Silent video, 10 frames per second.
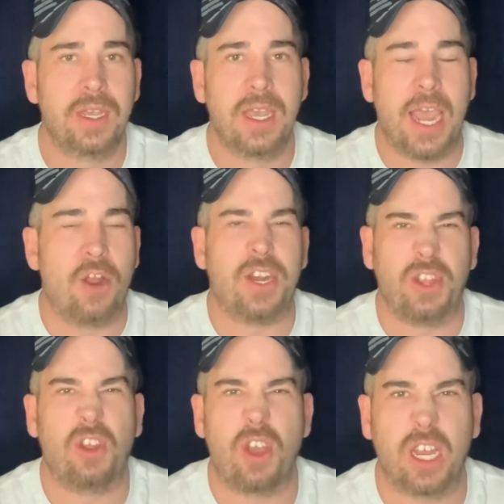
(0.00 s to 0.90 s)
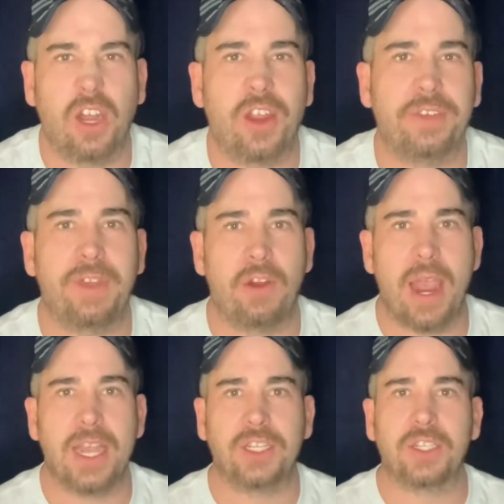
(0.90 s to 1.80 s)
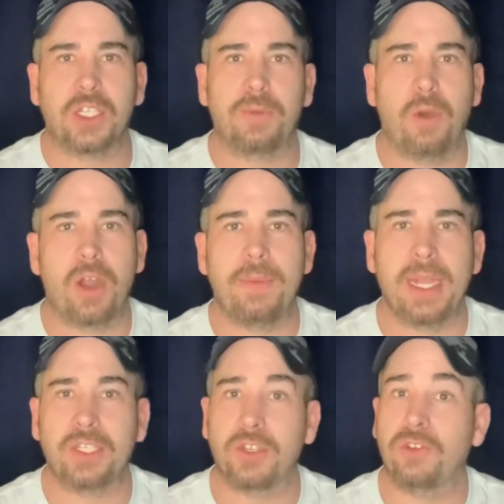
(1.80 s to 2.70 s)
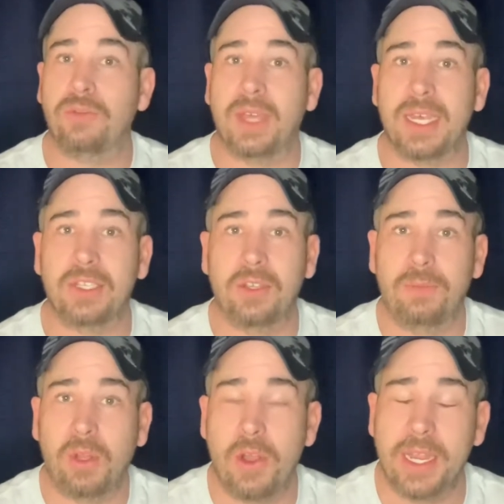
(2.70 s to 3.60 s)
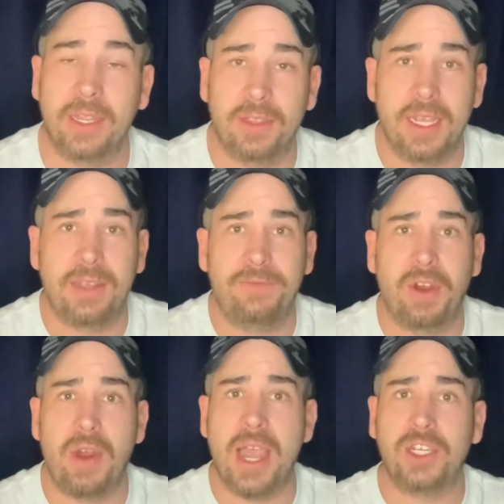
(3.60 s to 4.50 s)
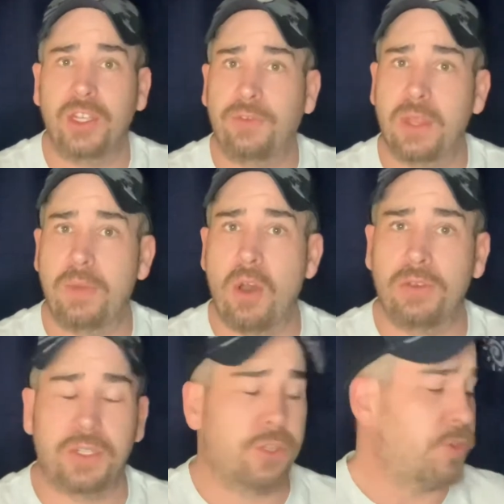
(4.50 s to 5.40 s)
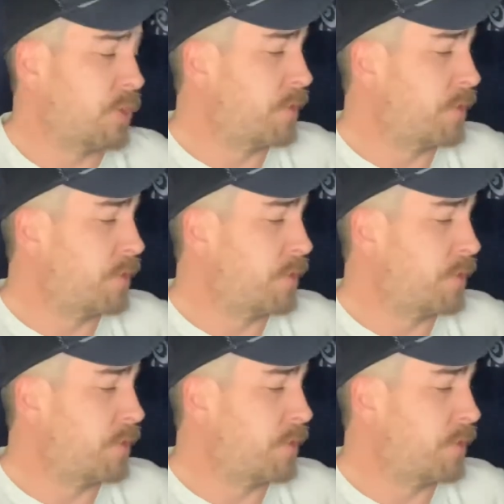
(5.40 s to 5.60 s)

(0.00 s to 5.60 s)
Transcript: And I do like a lot of the variations of the Spider-Man suit, thus I'm liking the variations for the Miles suits.